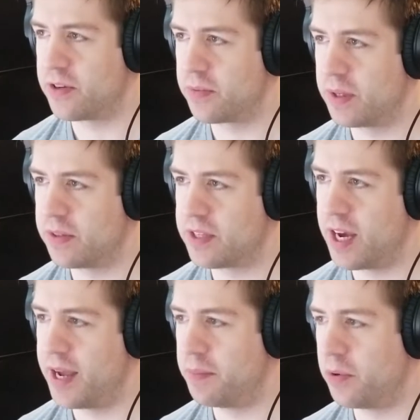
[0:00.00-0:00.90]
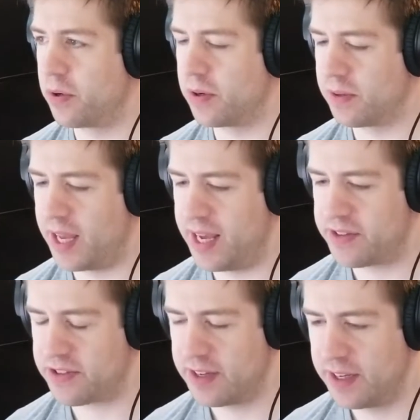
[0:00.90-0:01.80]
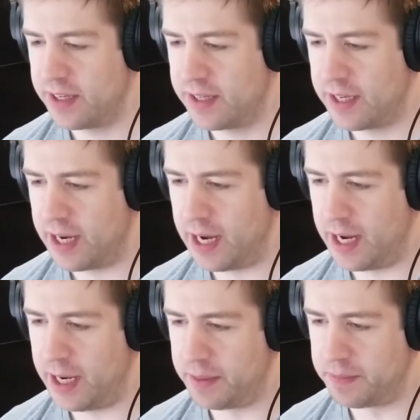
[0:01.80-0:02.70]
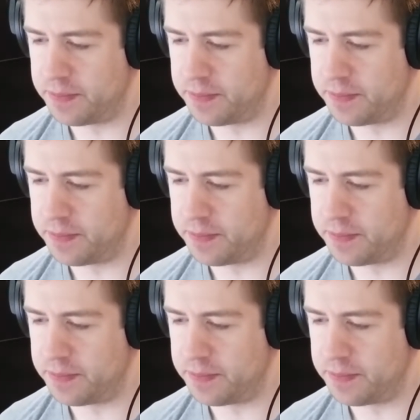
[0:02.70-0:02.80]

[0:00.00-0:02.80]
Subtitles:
real time, more or less. I'm